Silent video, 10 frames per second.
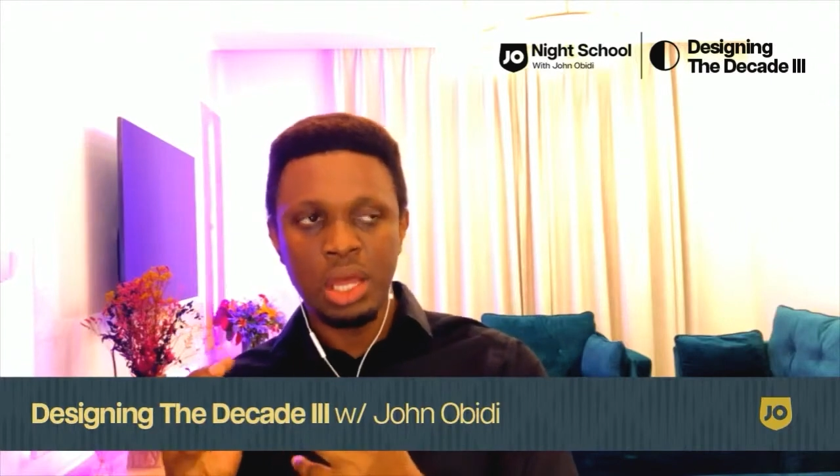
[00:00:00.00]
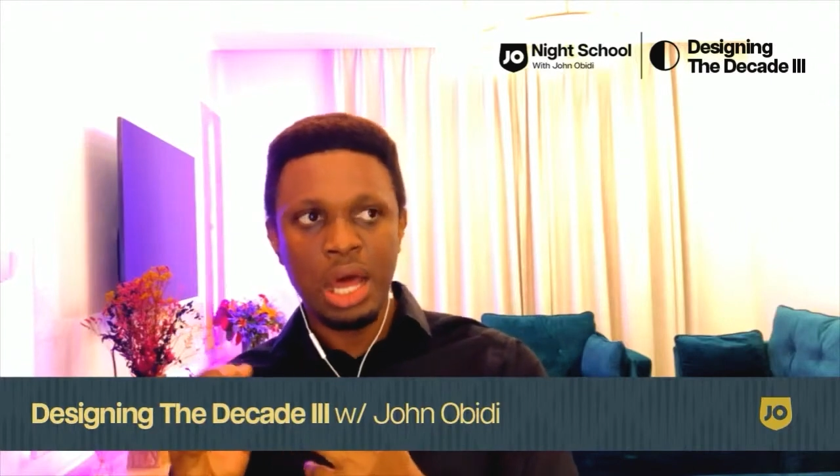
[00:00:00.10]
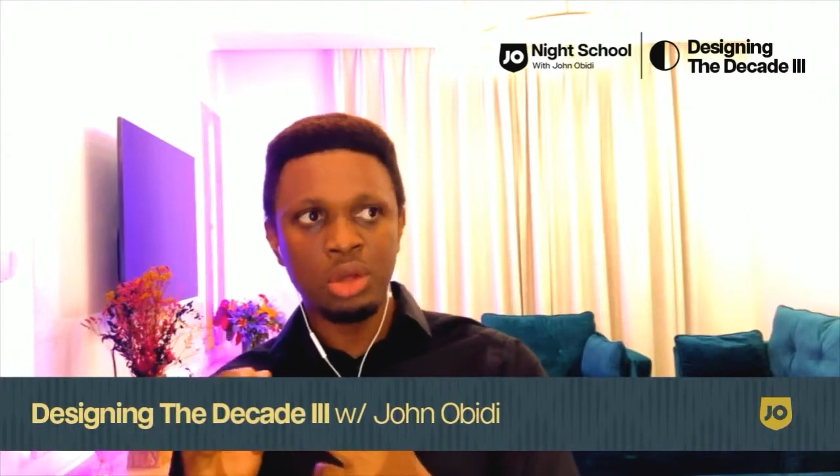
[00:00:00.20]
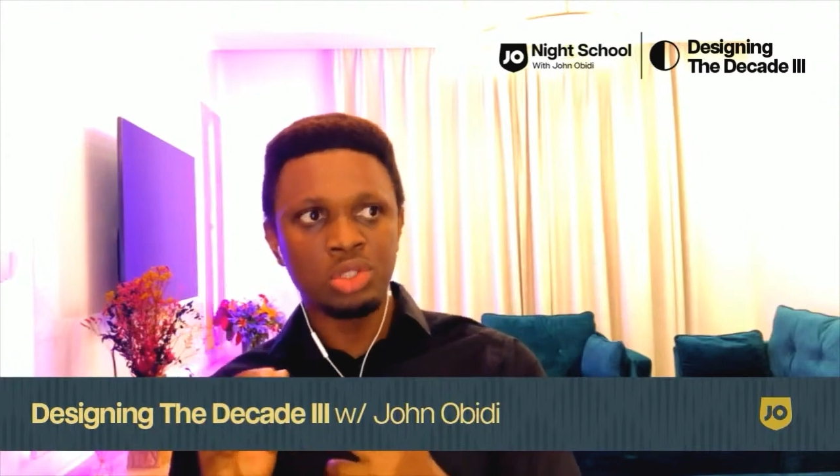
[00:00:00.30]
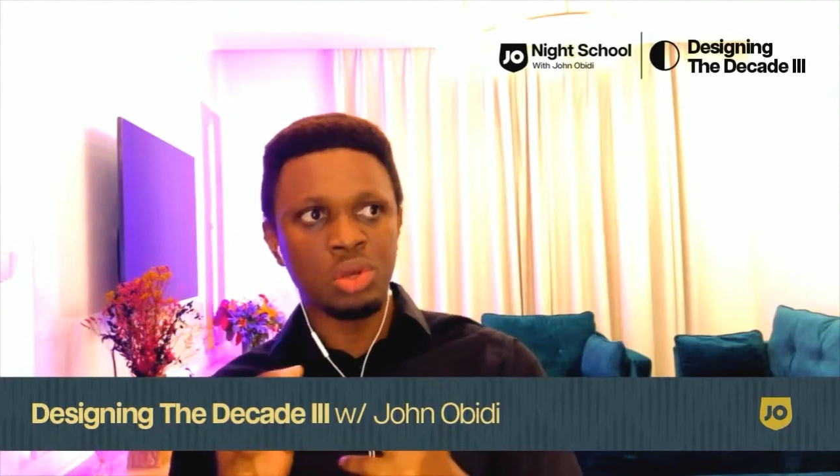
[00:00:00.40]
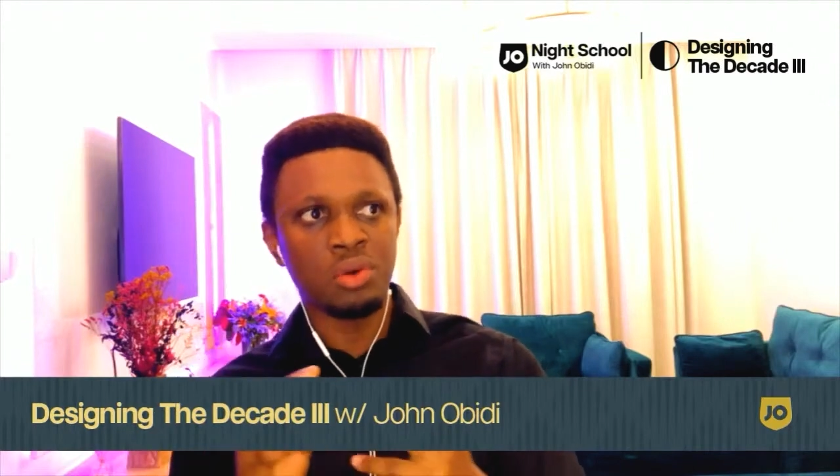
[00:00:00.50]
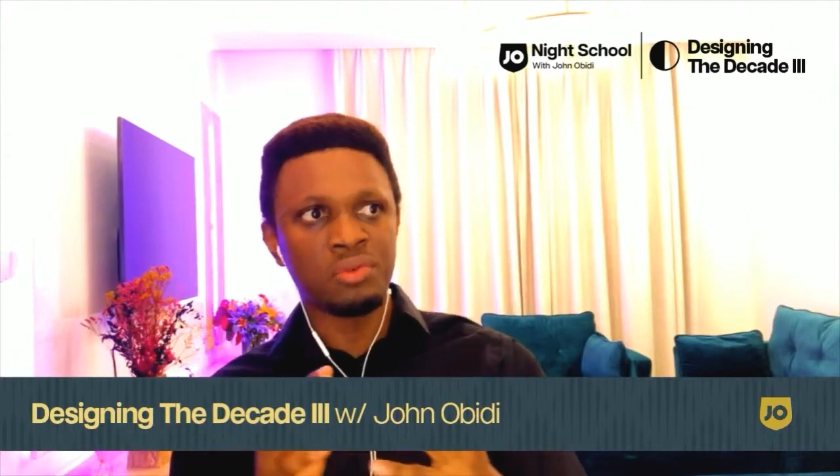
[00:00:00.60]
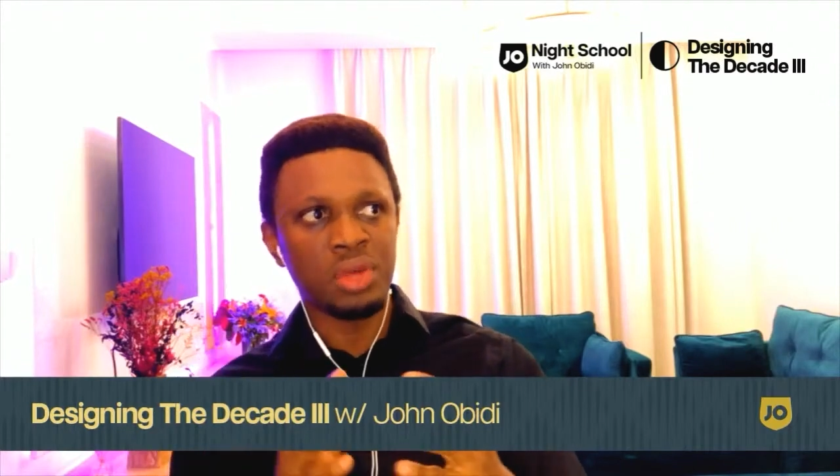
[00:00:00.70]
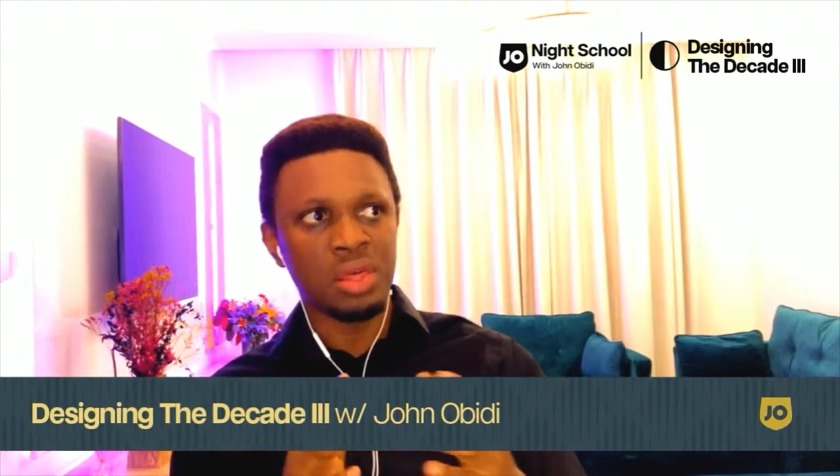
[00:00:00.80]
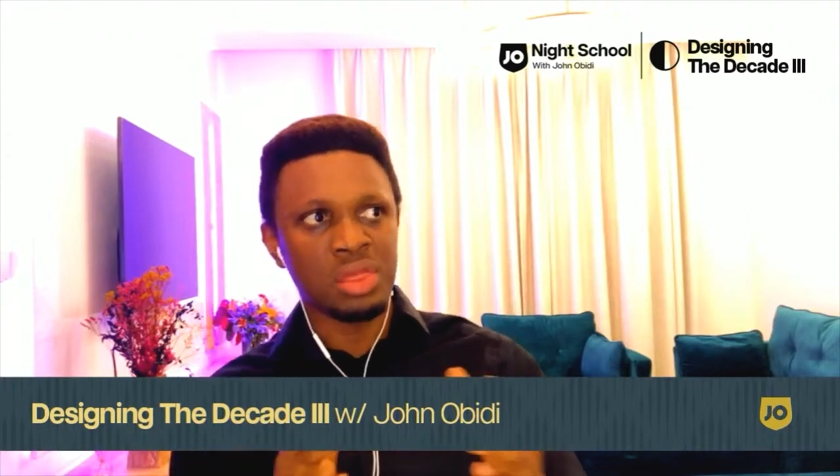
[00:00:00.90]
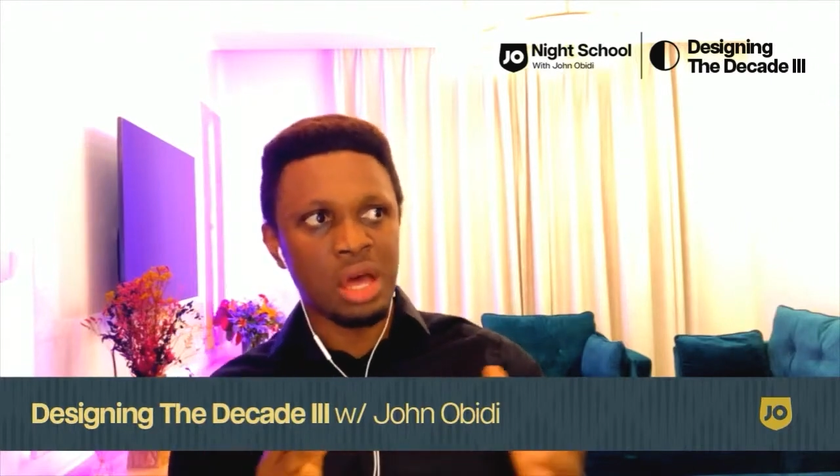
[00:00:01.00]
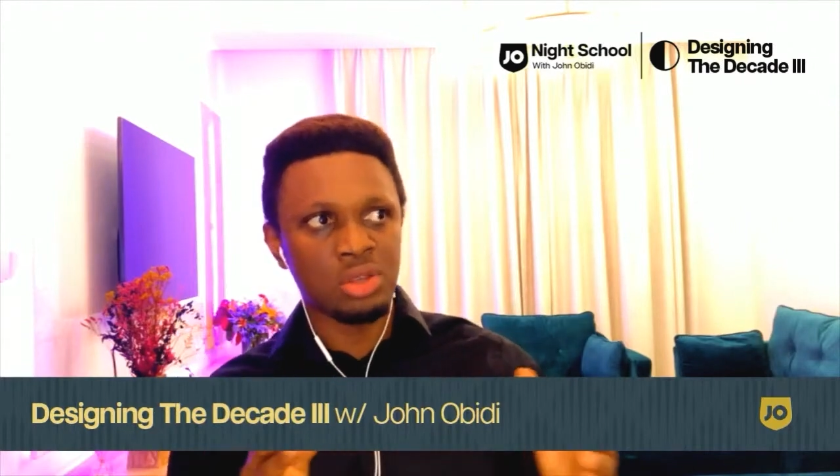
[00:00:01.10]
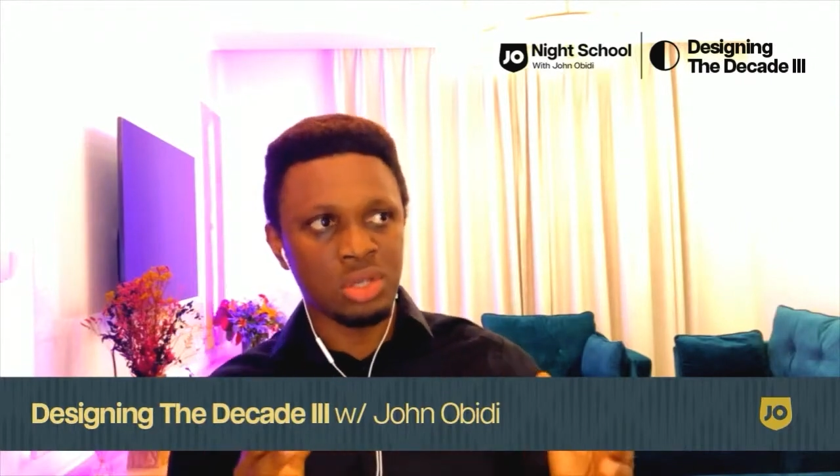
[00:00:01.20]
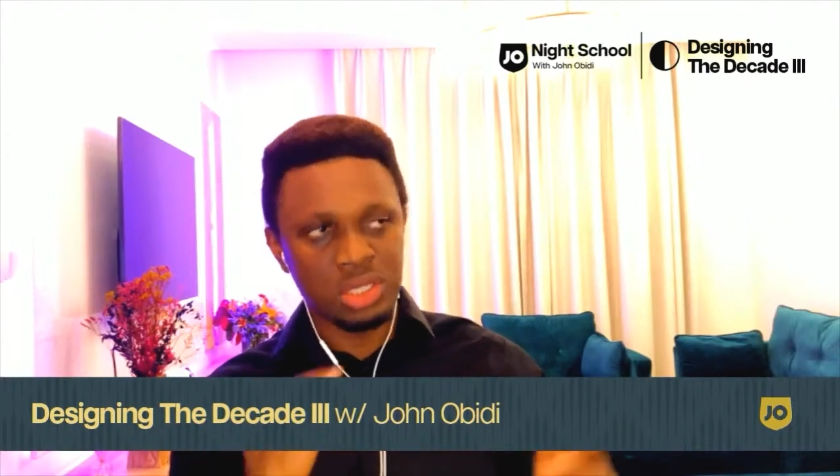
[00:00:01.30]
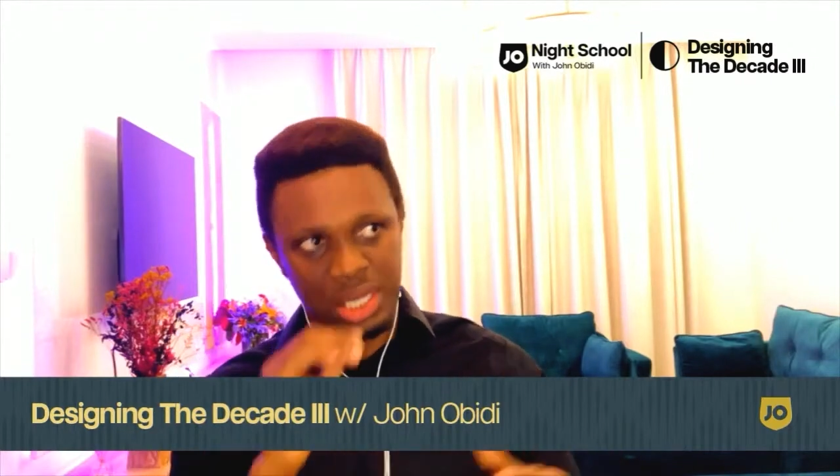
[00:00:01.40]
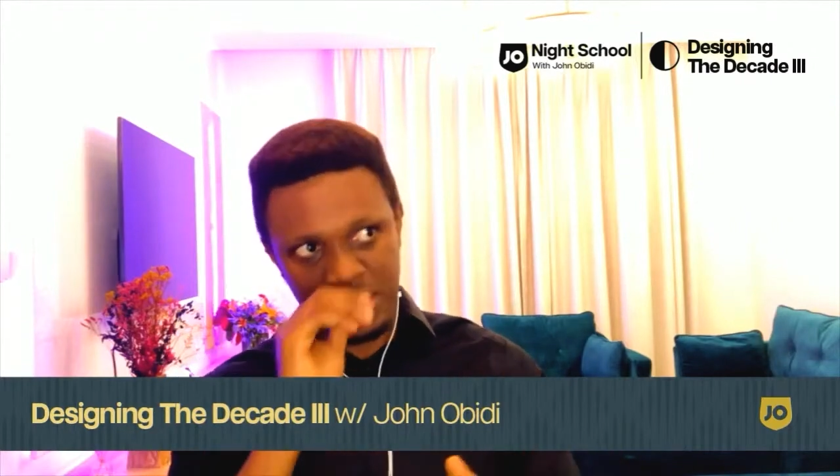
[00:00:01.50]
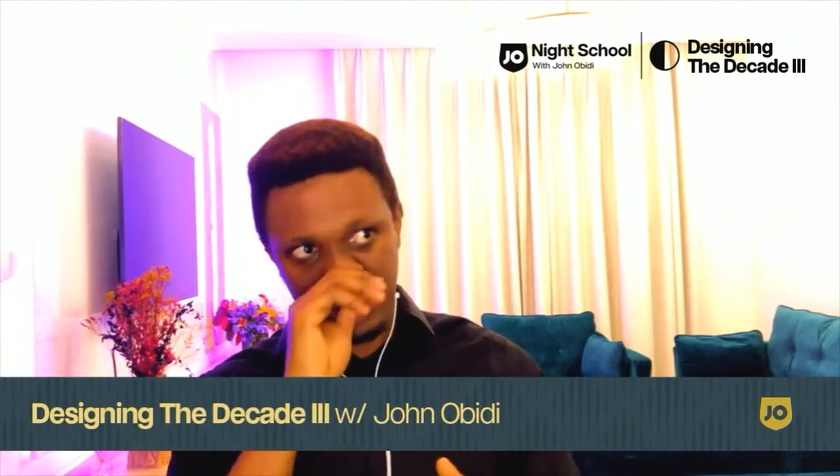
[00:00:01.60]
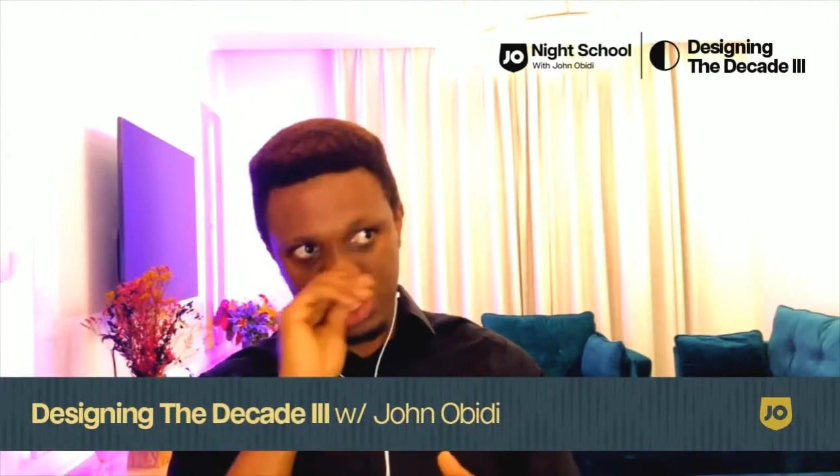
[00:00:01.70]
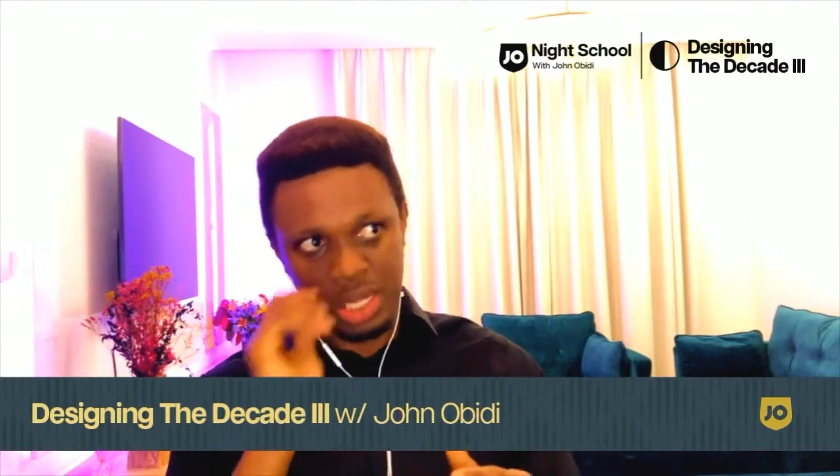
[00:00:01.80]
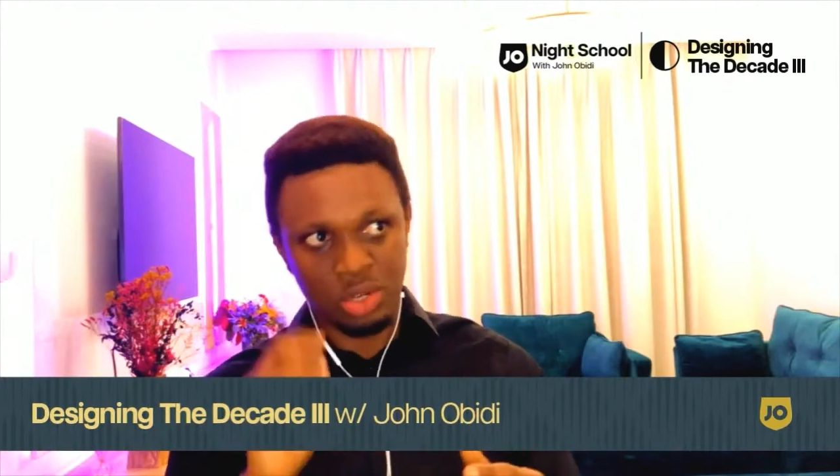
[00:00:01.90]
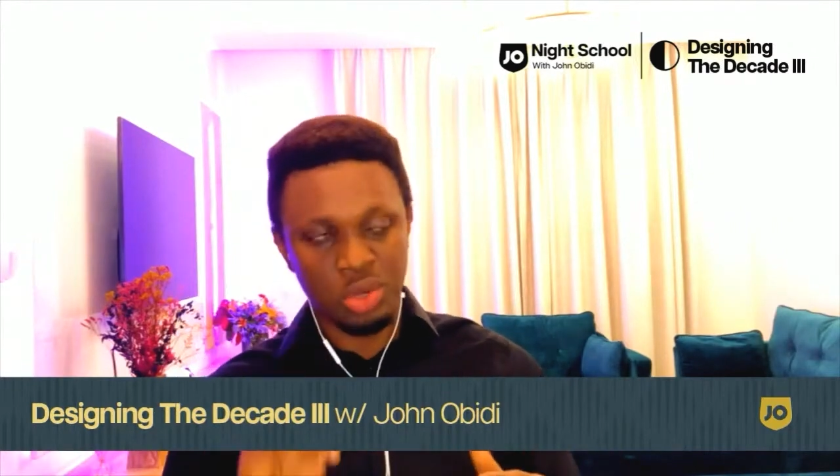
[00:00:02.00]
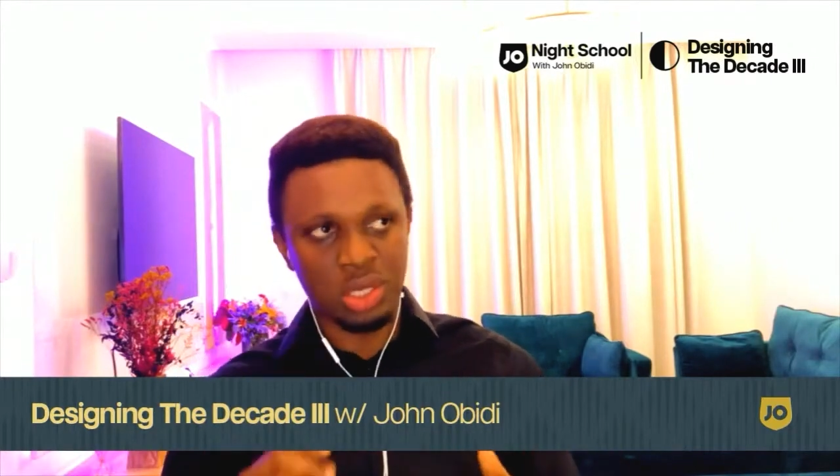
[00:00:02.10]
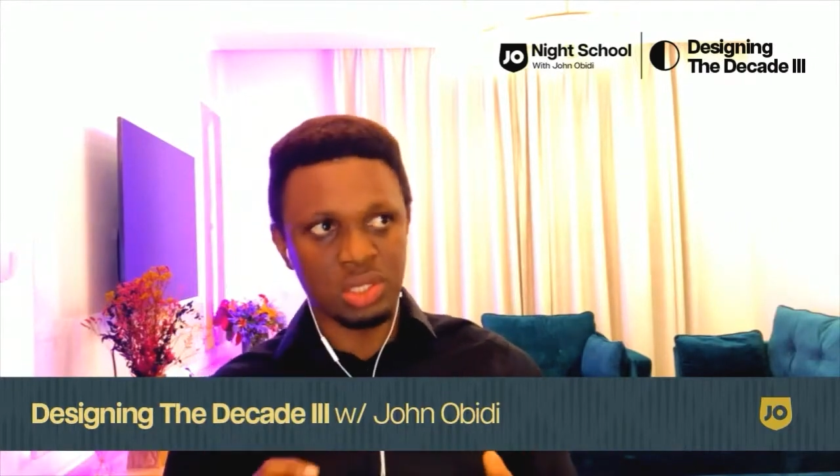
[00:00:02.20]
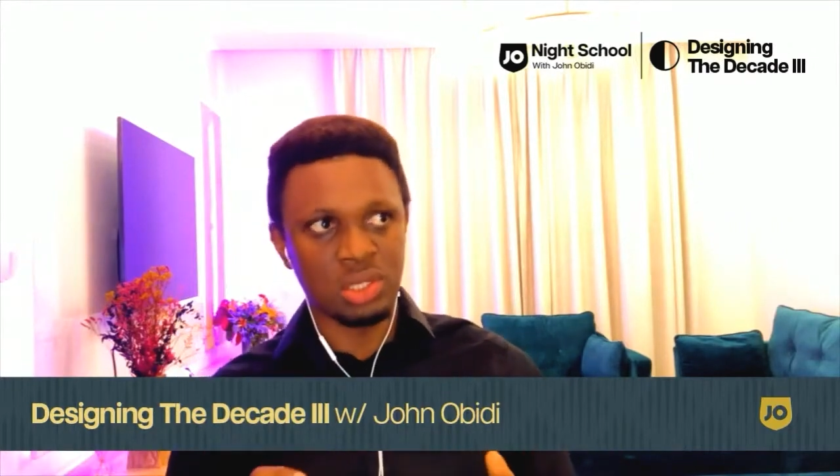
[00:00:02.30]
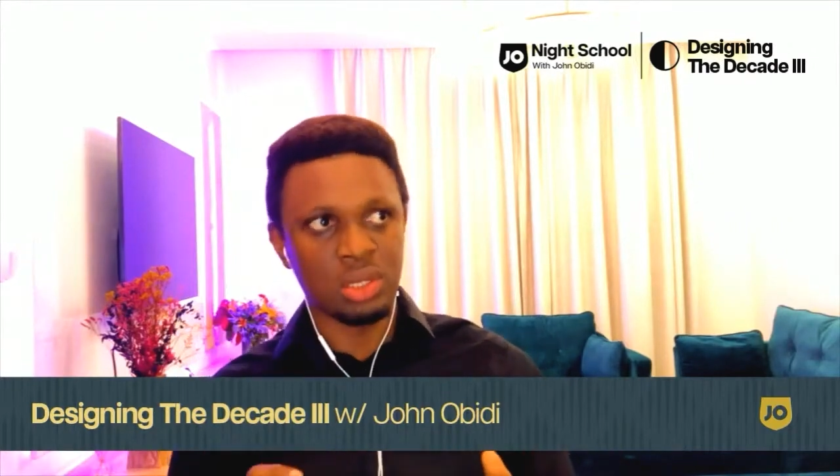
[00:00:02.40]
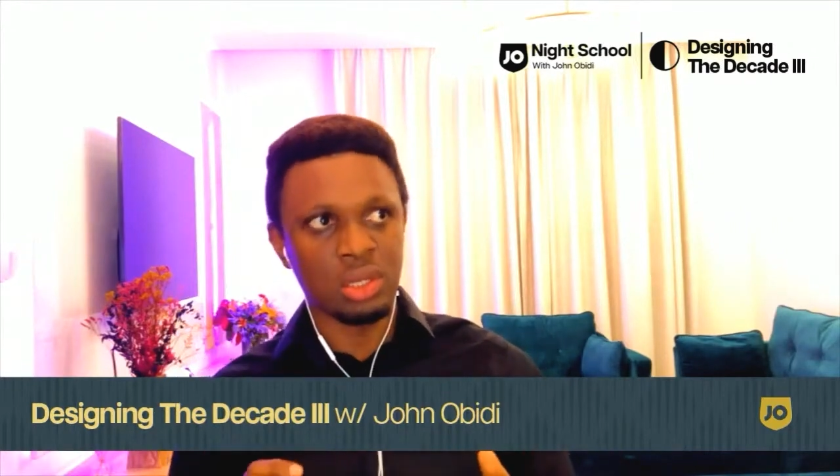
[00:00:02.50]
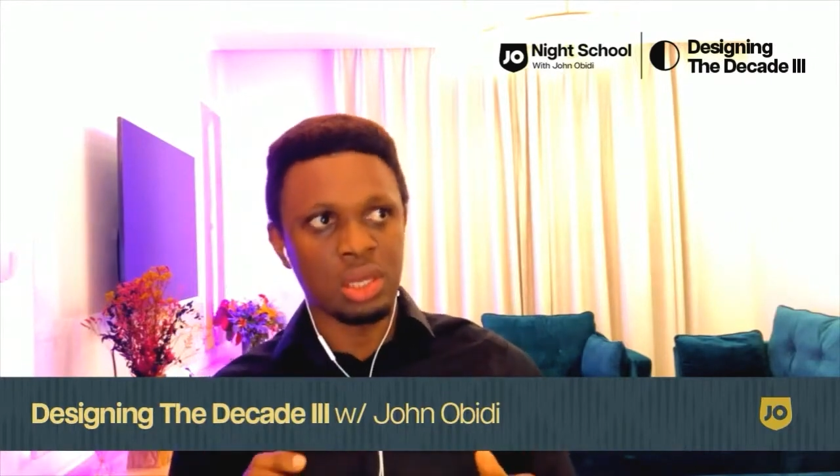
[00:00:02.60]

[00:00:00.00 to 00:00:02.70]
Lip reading: Out of 1,000 techies in Ado Ekiti,